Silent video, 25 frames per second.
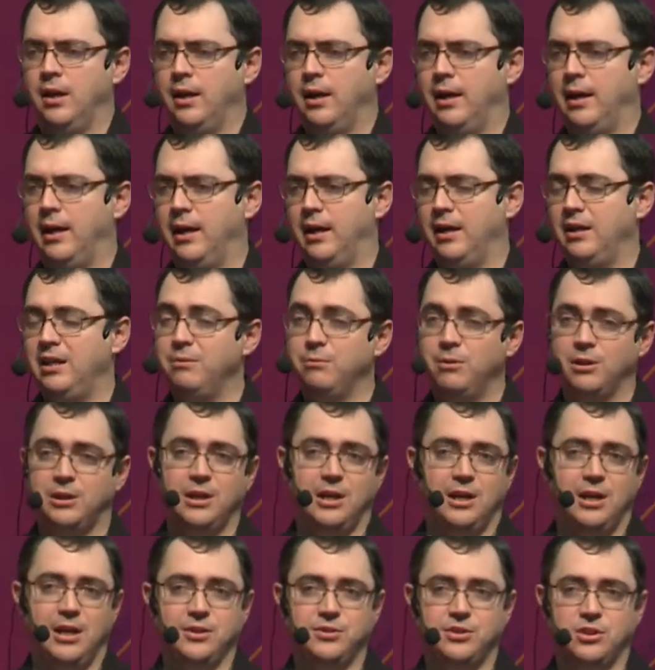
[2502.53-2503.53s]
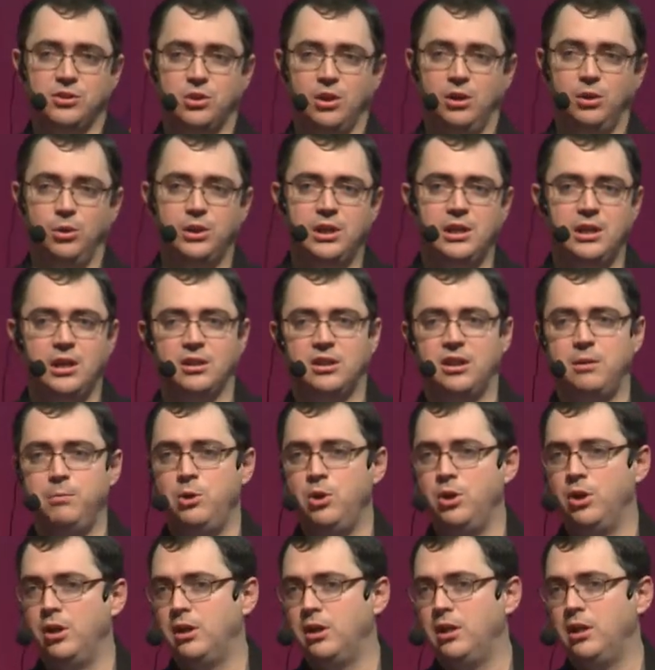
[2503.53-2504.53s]
Uh, in regards to sort of looking at
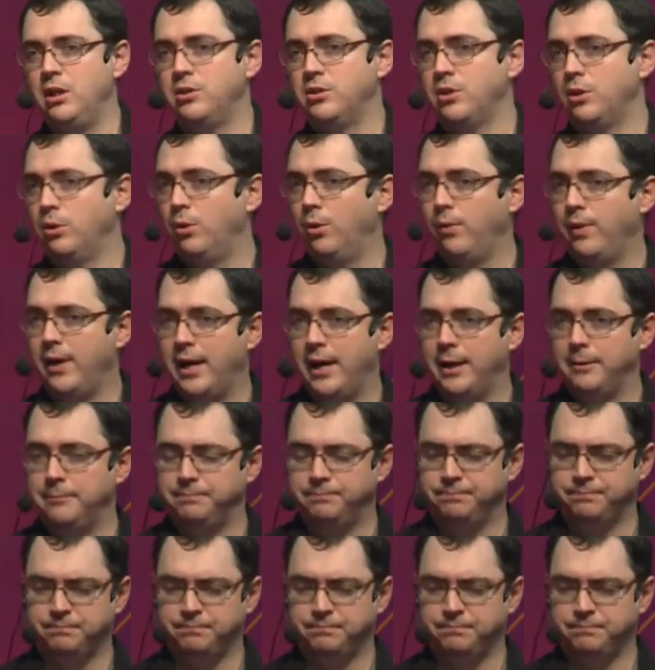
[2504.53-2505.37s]
communities and all that,